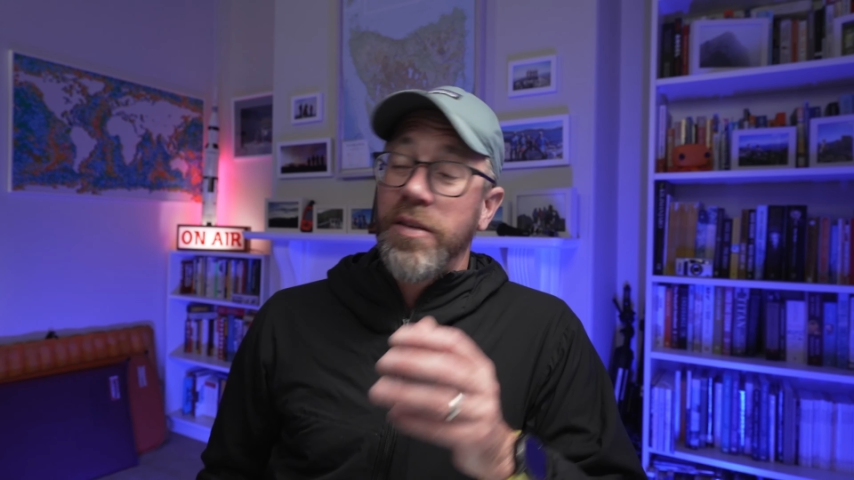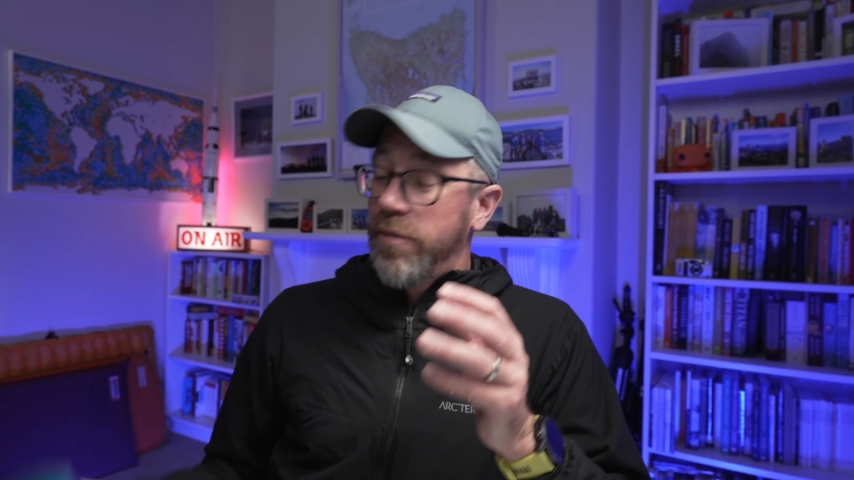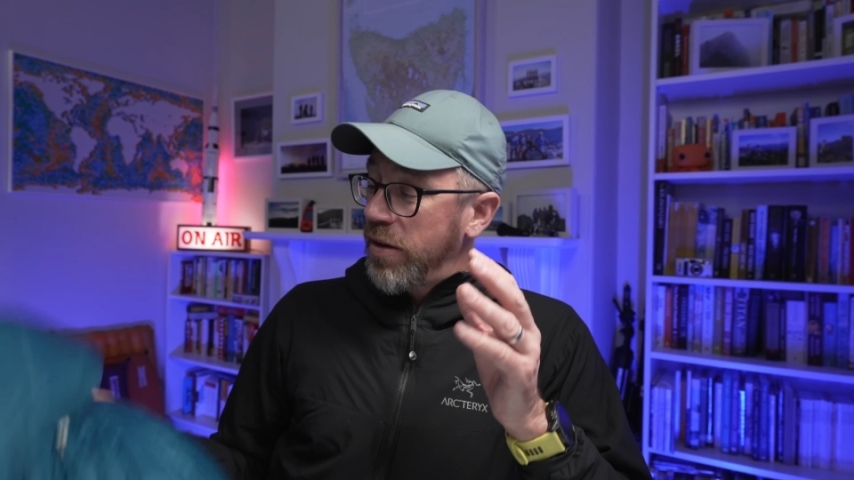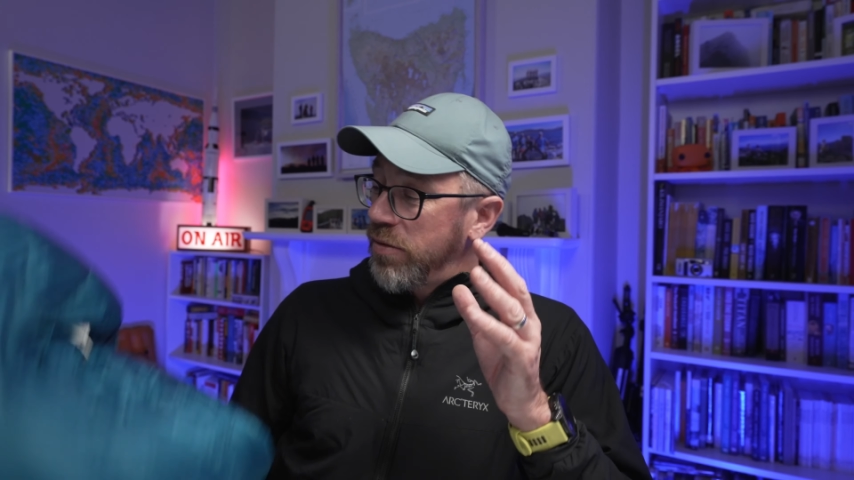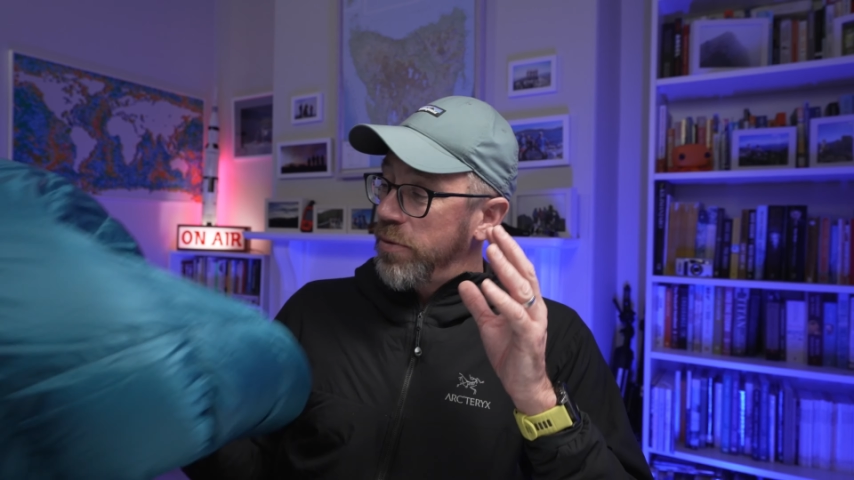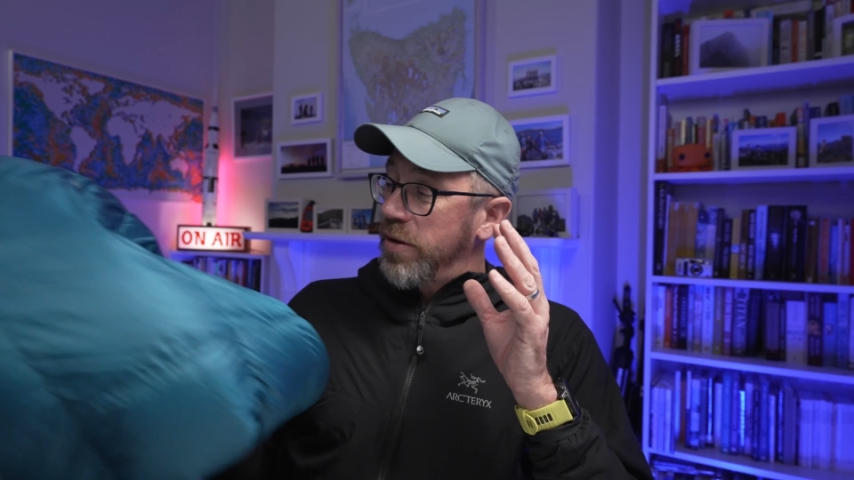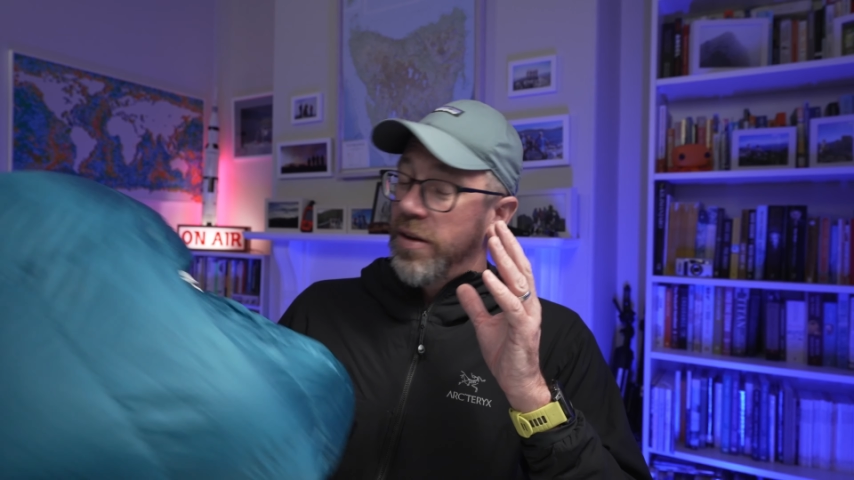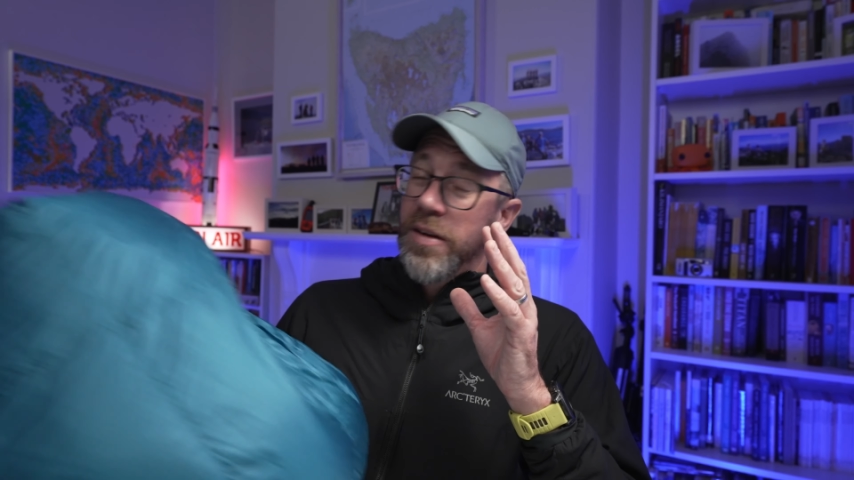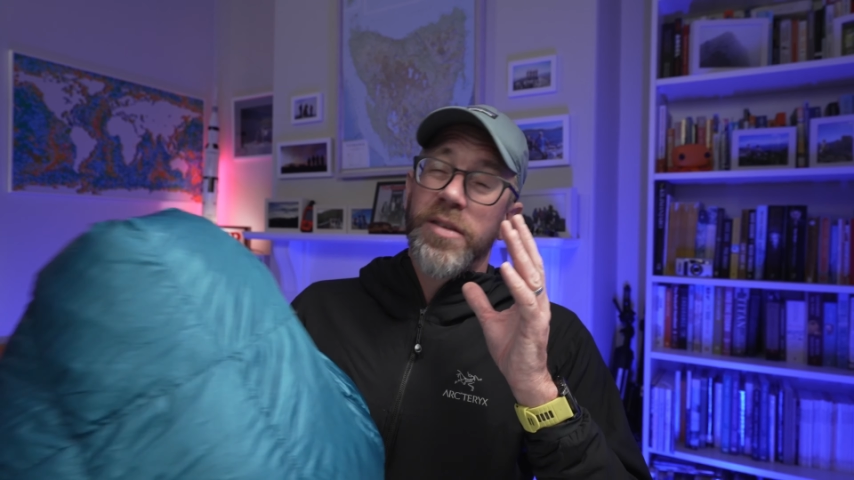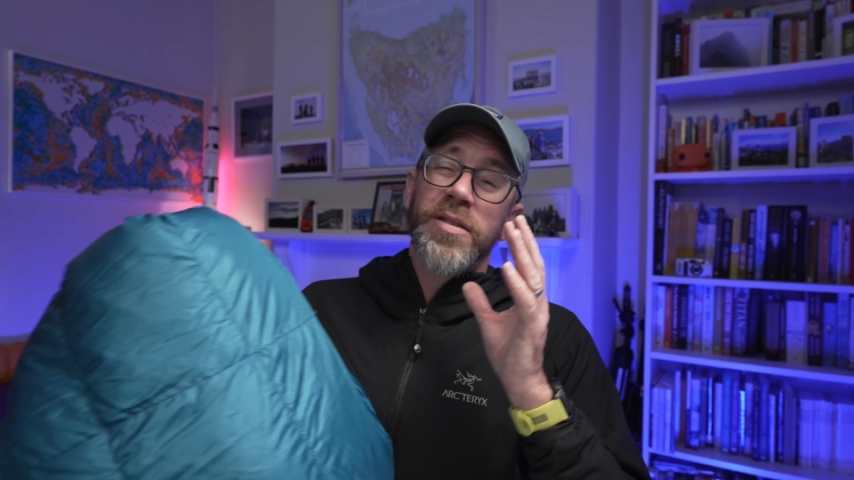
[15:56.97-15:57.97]
investment
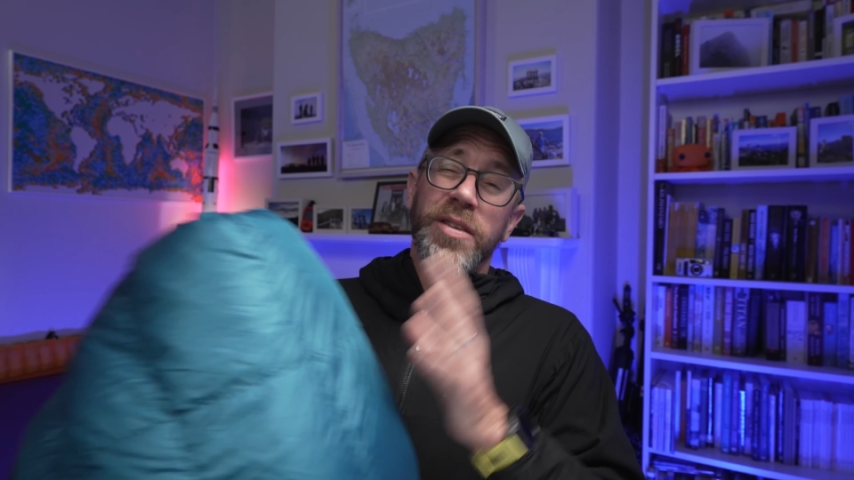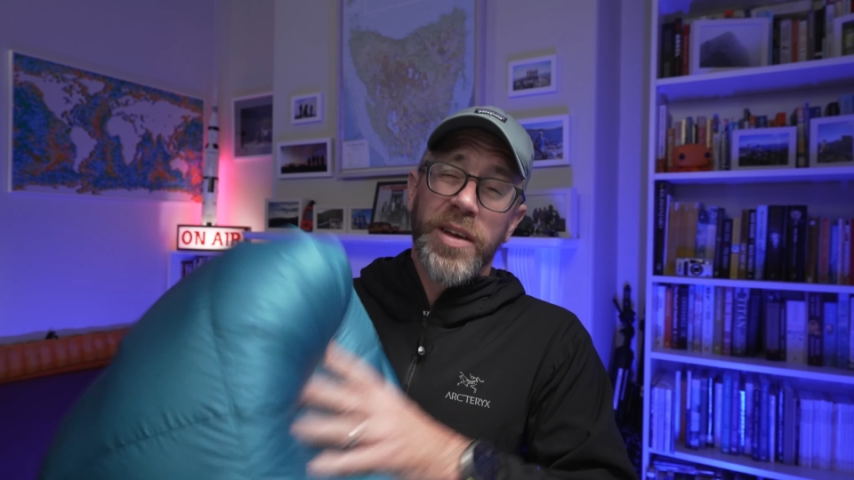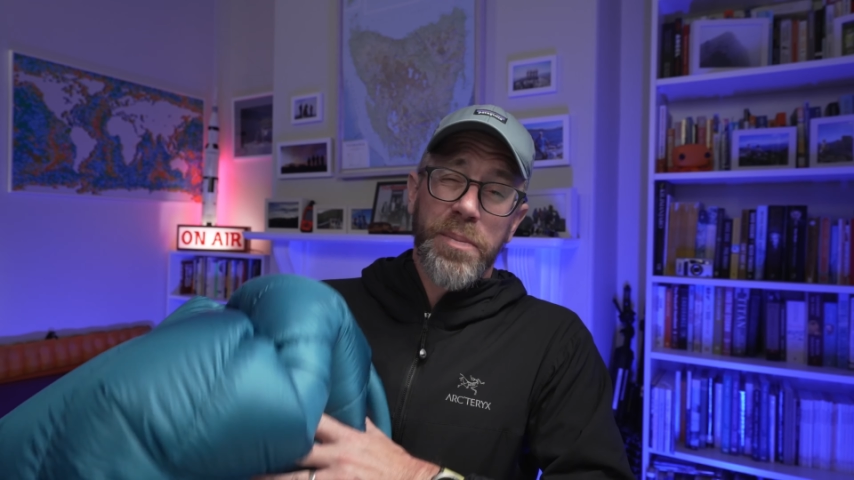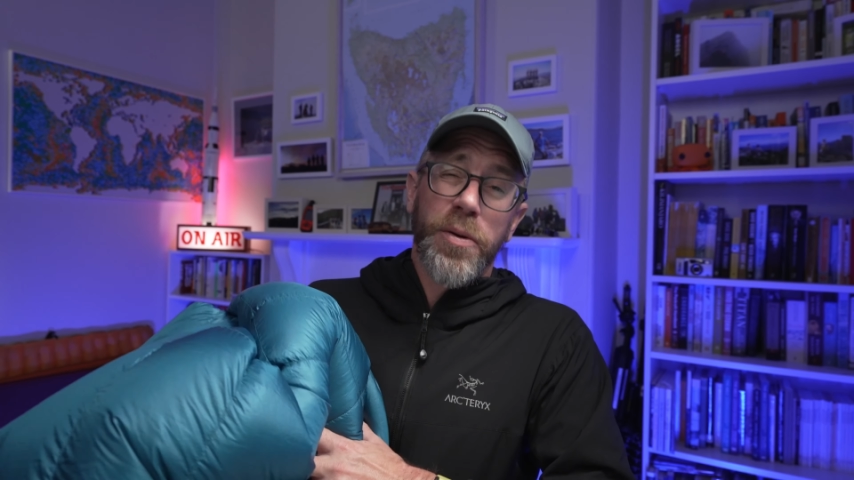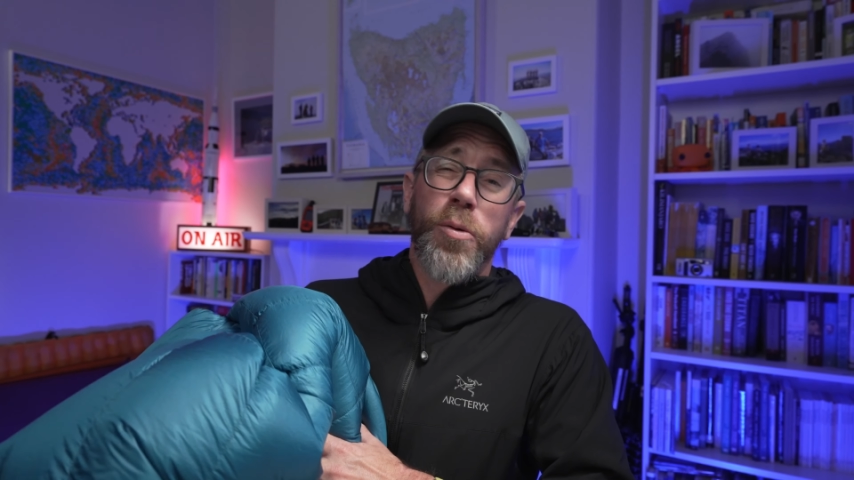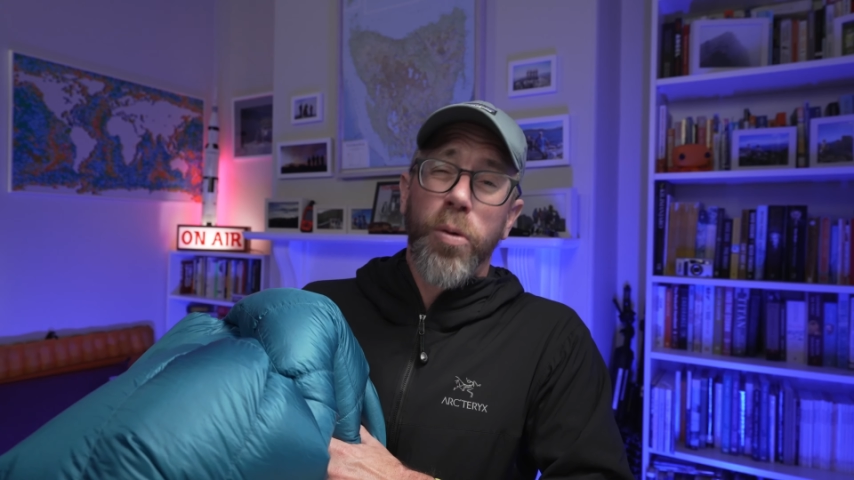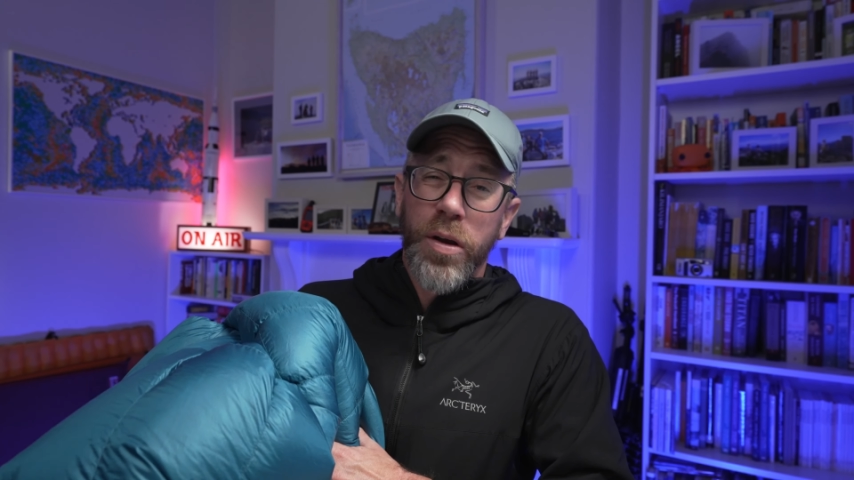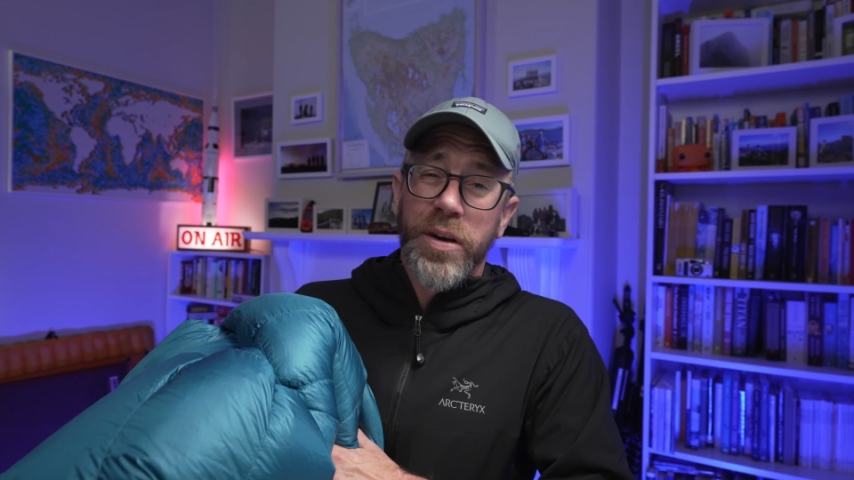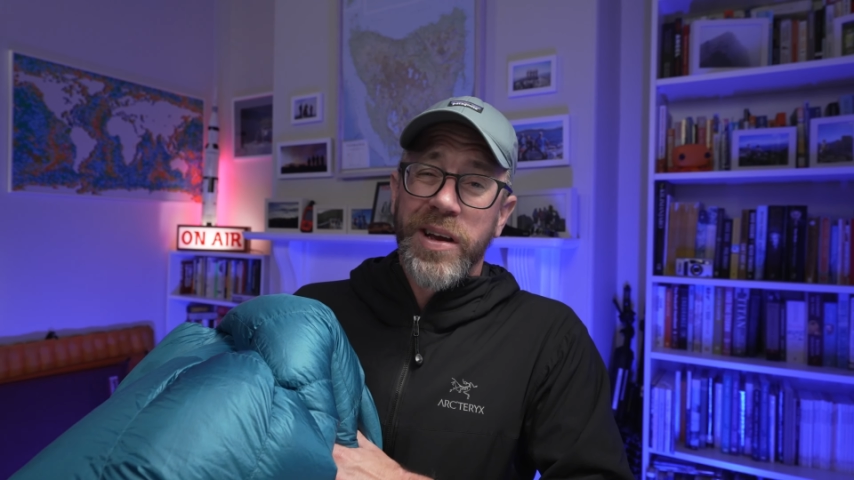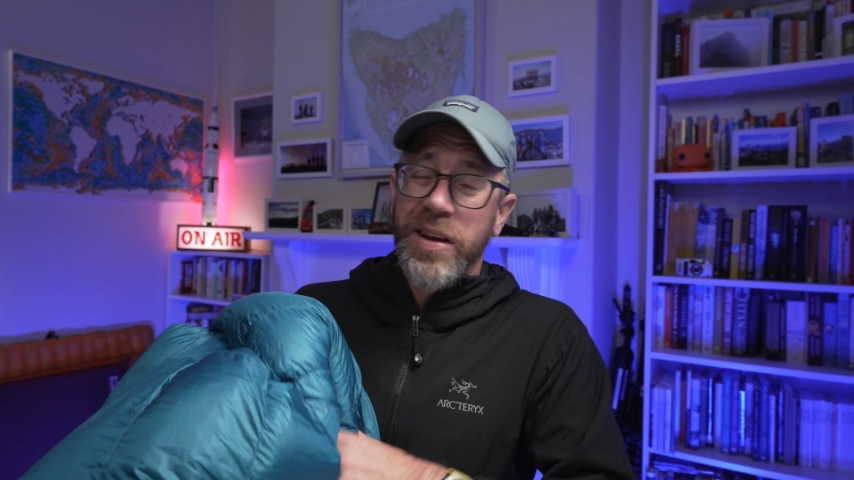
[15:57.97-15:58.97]
in sleep quality.